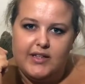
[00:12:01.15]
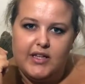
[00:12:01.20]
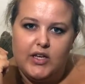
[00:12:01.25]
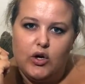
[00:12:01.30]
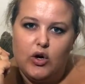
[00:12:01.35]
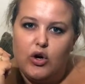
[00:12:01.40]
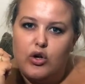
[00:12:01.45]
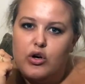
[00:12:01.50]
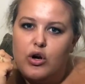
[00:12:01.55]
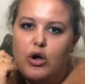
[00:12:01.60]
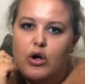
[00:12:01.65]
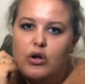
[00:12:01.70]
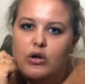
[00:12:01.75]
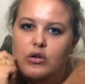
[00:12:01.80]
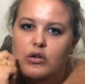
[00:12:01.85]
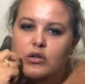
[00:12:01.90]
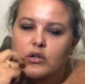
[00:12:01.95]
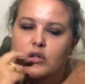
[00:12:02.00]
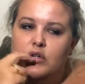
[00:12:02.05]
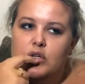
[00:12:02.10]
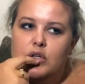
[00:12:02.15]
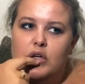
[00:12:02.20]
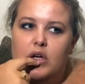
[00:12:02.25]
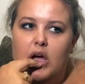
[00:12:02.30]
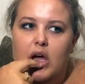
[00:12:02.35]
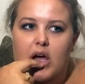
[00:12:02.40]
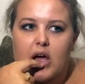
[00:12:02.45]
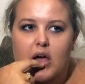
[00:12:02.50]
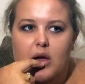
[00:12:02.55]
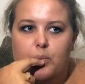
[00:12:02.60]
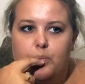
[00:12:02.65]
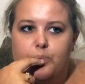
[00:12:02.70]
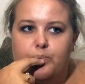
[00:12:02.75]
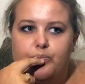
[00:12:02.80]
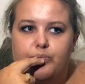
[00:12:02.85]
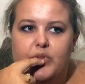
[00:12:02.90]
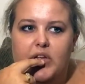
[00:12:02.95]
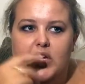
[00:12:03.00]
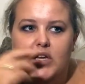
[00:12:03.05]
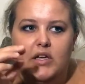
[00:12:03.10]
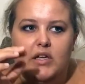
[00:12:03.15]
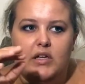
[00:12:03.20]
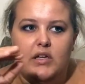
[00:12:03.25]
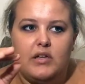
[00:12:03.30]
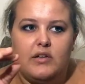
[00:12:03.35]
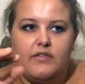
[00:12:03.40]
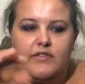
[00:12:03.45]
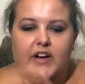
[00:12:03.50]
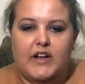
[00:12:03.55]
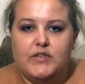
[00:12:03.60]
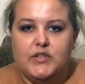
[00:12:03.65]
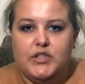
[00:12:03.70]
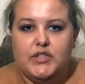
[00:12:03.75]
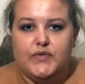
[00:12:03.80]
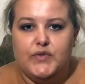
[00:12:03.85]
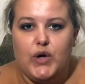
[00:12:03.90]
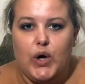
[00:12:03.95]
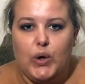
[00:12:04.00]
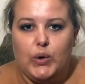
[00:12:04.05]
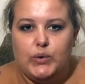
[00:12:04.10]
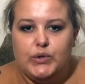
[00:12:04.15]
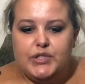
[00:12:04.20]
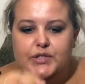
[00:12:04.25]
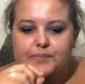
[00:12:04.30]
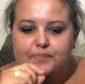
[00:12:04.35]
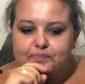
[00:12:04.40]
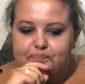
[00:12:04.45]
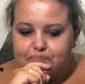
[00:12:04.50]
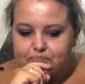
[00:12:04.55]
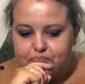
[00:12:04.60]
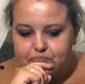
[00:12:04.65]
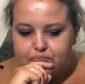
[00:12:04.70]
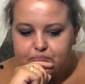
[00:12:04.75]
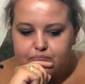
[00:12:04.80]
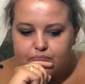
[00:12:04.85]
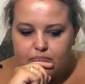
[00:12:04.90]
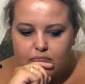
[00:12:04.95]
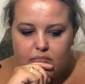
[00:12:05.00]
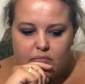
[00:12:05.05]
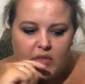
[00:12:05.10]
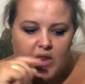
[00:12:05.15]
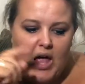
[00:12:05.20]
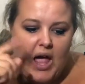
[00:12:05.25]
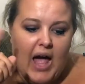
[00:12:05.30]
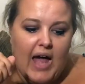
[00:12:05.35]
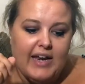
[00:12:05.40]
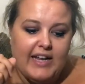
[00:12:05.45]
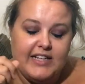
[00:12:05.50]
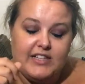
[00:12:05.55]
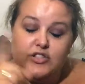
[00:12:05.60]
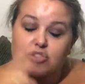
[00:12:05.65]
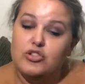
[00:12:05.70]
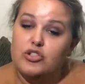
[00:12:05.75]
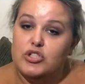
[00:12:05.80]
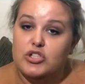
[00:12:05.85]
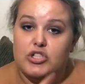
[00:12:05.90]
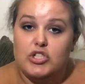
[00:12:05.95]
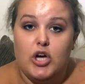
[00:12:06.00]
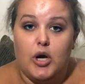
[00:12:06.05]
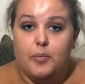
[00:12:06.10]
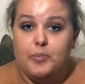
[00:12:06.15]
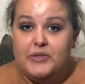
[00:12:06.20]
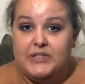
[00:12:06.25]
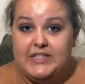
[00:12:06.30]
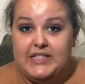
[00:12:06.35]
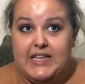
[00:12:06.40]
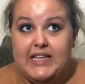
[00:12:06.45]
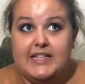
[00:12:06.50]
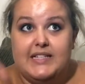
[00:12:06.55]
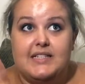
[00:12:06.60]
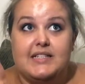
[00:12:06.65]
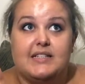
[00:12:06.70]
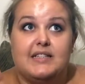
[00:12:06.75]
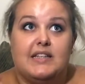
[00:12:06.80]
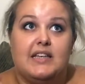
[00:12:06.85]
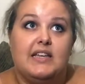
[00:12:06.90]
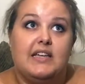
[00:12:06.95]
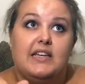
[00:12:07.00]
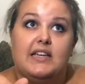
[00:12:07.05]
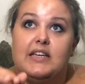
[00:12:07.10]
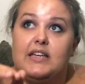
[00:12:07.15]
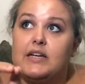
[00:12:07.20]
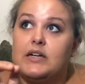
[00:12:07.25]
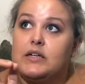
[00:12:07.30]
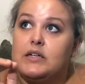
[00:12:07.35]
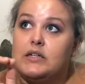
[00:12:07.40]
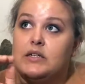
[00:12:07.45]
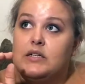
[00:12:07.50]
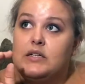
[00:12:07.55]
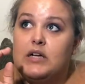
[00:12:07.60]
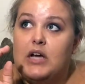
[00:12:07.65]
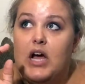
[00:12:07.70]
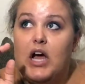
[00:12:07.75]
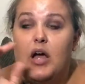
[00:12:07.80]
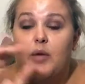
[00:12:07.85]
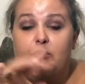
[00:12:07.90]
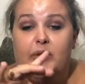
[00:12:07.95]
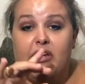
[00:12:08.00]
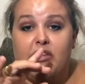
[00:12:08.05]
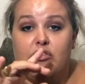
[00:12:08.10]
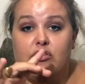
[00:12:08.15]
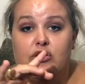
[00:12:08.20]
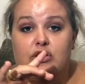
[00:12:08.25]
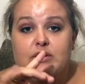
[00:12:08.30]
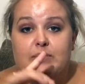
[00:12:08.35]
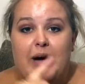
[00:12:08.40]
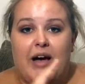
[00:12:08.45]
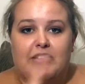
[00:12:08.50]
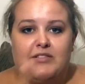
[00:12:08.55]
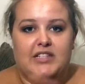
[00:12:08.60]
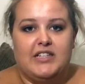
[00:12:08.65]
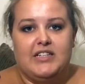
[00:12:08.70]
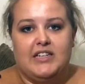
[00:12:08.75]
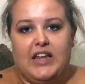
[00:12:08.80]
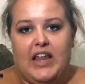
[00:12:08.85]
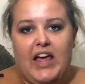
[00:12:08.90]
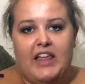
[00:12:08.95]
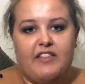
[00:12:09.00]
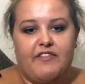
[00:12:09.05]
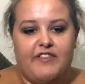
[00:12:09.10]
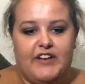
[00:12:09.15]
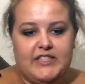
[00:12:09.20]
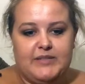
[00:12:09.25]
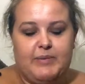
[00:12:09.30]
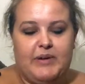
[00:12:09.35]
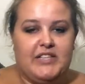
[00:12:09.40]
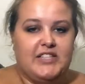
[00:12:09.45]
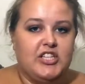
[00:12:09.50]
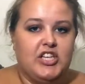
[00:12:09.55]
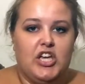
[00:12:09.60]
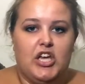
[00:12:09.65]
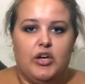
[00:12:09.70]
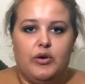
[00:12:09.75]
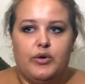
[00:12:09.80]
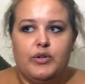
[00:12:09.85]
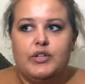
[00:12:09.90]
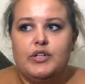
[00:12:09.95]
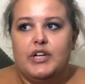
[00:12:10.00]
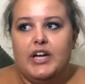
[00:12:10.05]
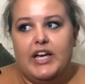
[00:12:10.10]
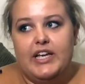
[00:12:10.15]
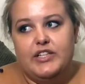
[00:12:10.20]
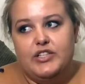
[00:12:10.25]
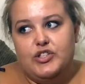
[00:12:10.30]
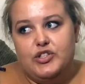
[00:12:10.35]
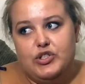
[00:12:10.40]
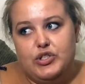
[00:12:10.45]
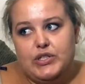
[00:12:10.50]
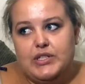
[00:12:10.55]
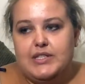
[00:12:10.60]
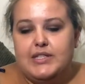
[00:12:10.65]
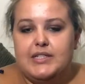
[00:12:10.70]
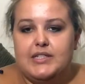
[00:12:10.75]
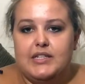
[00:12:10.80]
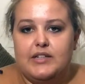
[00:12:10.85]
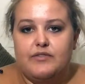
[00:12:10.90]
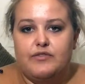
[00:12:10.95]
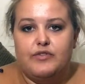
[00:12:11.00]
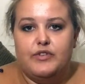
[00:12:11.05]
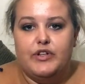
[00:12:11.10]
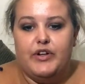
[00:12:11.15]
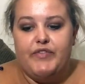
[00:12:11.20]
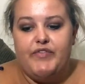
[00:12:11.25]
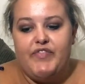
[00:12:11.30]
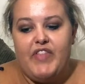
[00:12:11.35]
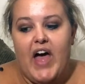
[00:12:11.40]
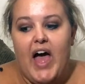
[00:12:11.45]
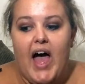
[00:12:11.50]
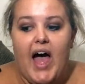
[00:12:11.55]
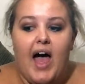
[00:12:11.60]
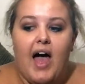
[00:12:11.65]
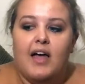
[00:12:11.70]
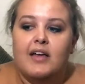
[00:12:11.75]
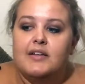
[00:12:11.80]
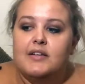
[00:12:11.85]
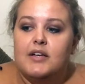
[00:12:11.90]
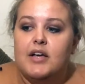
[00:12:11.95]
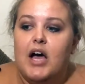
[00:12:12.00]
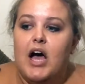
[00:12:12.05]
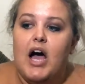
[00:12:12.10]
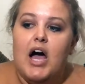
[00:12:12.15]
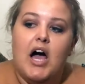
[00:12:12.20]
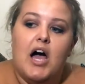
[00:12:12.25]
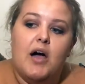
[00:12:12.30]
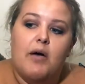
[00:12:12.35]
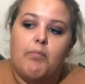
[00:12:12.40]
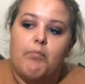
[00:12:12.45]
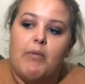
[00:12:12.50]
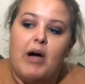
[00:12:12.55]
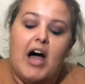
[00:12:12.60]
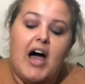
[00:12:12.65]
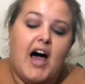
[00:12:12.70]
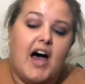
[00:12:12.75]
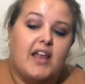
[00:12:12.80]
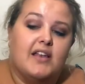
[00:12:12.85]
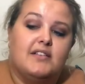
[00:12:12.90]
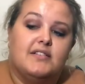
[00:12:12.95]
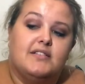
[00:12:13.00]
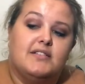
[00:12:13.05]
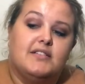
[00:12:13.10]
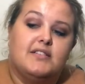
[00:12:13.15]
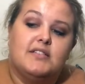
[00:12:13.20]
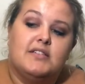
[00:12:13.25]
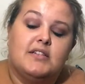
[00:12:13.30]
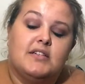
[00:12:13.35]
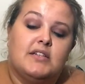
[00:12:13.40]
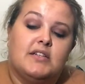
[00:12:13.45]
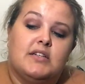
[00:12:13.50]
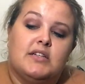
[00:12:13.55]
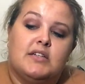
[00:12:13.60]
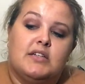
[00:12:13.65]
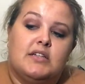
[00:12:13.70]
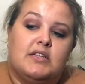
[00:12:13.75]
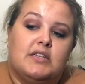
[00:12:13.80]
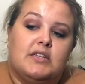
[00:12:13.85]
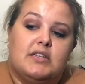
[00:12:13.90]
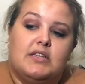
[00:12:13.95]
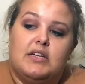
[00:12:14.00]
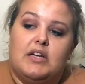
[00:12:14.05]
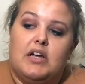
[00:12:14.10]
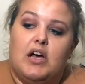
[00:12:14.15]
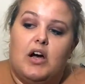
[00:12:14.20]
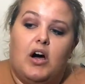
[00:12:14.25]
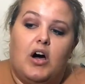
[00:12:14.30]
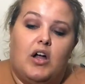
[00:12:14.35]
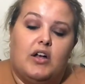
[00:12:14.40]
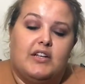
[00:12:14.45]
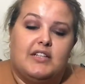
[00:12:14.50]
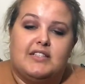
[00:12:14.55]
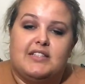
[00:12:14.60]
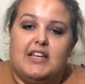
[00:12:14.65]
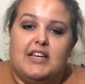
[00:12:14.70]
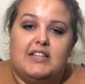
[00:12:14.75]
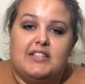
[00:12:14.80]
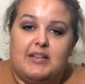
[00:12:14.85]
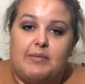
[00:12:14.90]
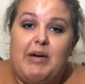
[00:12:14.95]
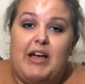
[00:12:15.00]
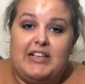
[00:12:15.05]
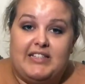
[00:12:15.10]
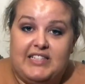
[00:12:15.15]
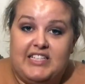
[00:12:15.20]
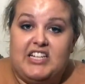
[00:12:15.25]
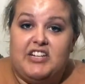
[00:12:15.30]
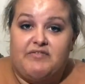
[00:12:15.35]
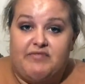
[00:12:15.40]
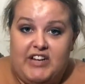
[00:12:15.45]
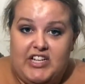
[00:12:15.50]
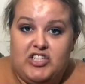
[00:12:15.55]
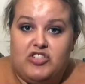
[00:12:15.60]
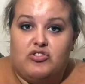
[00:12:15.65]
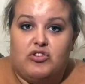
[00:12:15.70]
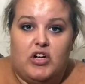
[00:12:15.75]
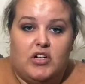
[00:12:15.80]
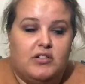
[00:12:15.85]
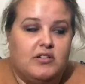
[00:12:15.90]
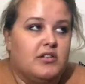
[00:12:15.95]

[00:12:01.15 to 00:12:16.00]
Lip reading: de Oro, the Fountain of Gold, and it's just opposite the Big Thunder Mountain, like the fast pass queue. It's just in front of there, and honestly, it's a Mexican restaurant.